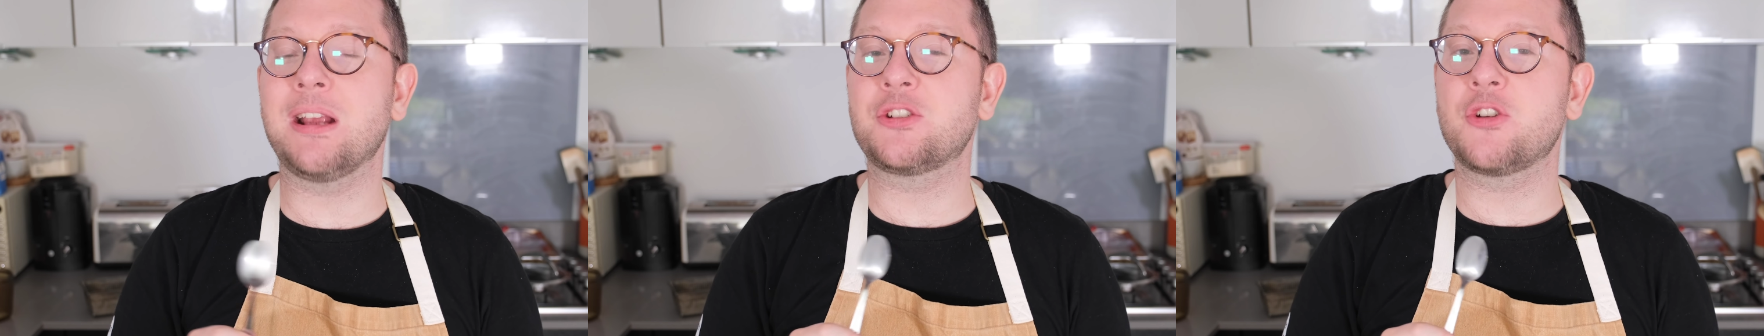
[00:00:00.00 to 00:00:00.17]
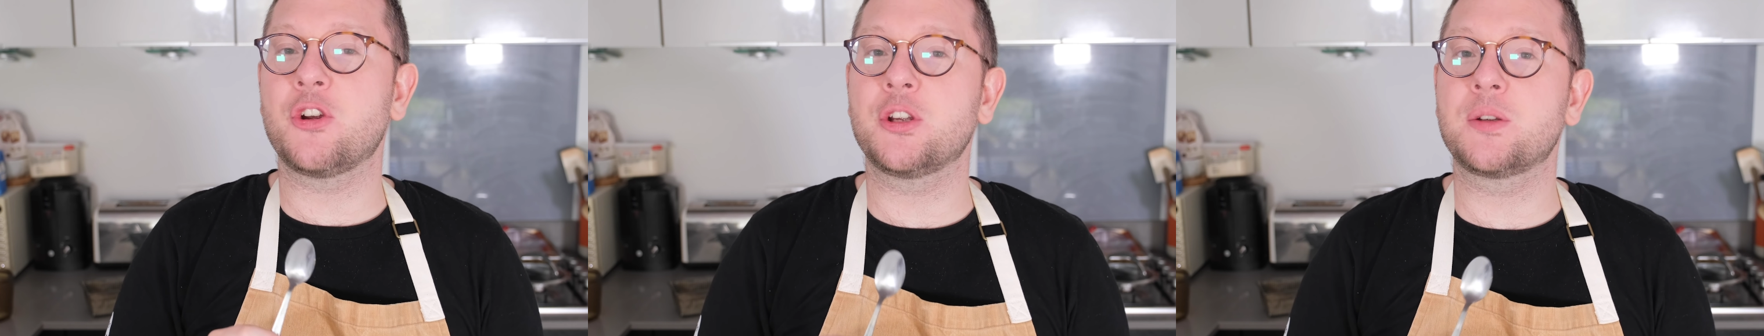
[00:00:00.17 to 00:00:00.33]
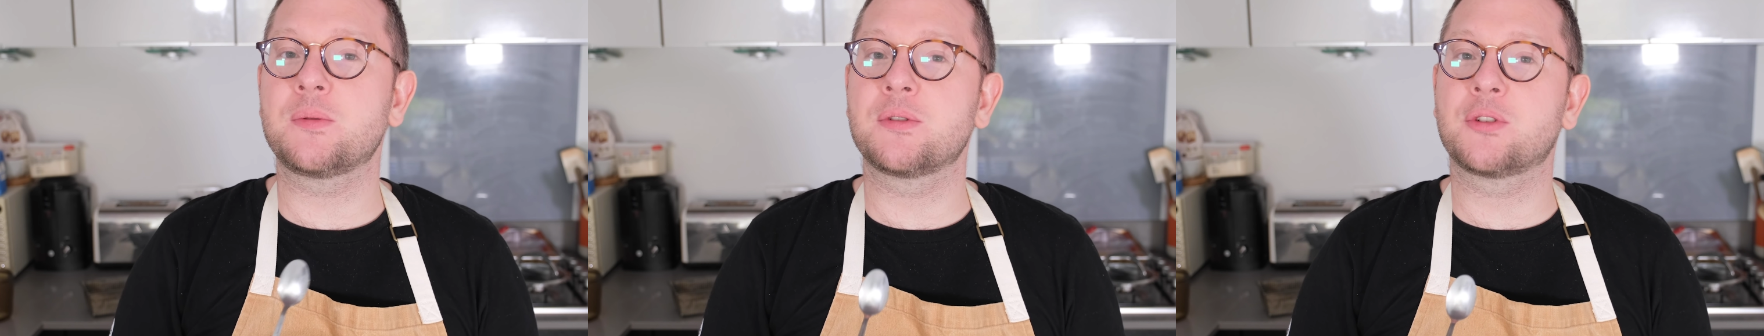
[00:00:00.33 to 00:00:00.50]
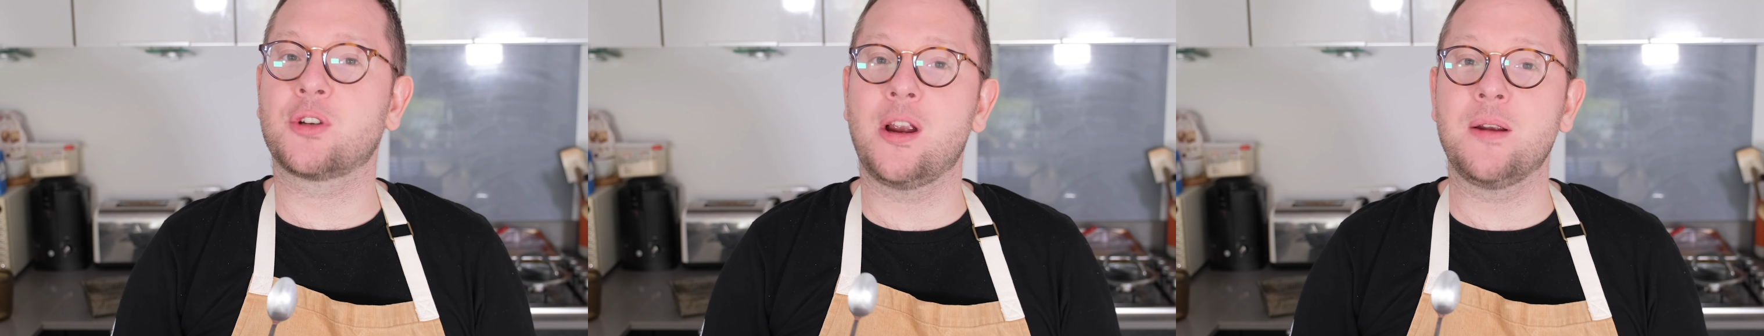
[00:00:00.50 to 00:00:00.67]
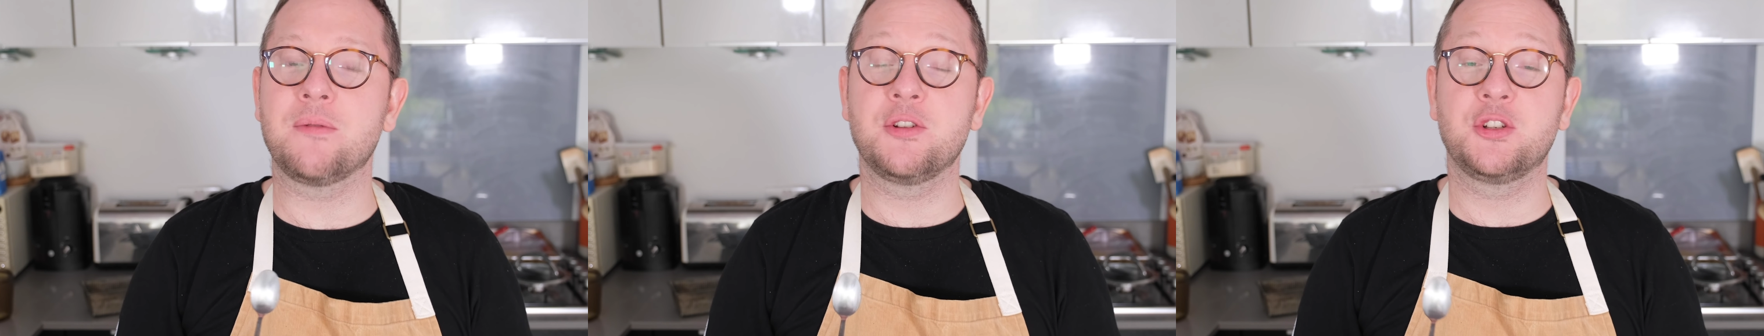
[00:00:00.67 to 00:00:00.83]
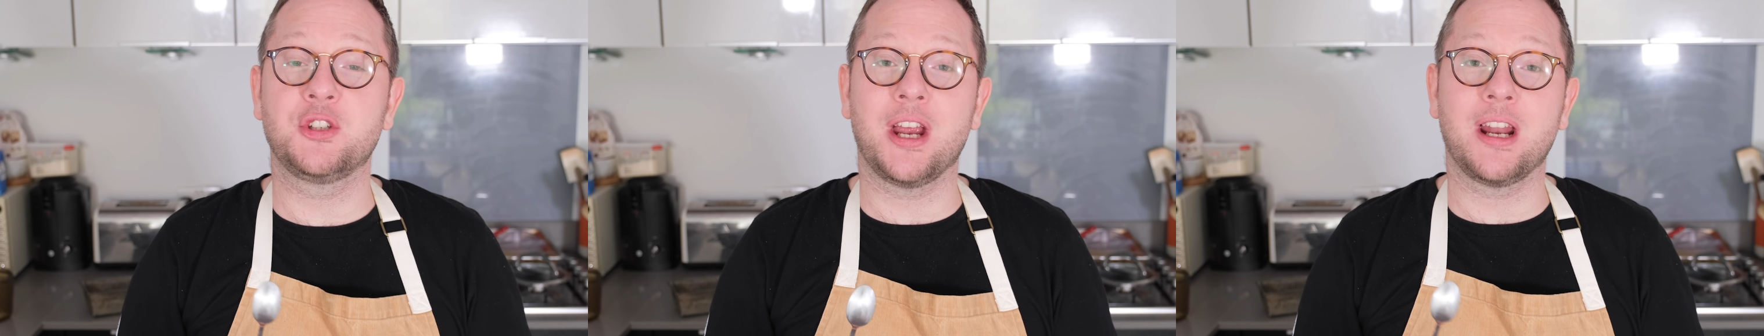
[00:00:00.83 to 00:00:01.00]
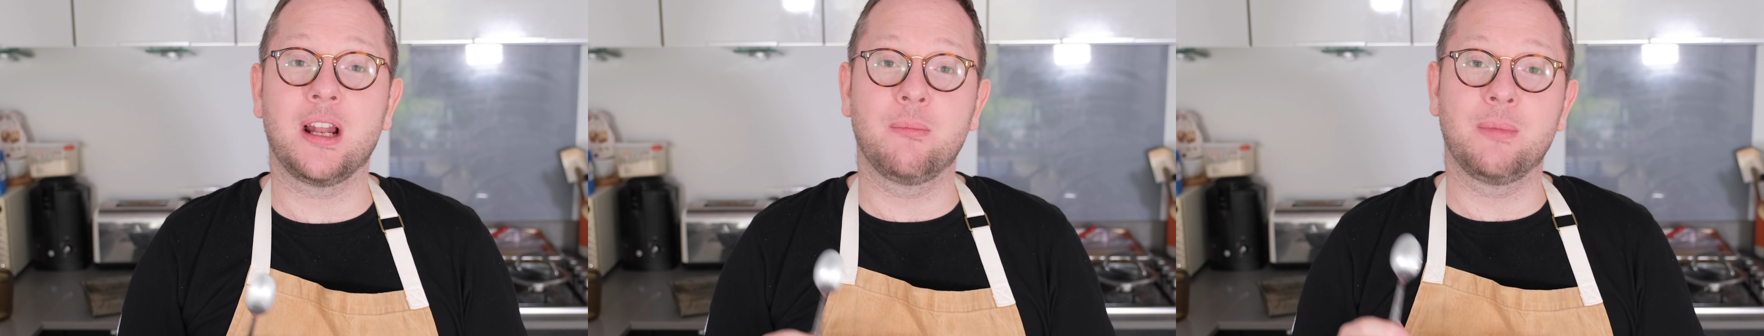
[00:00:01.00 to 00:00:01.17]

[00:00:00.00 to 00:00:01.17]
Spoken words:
sure you subscribe to the channel,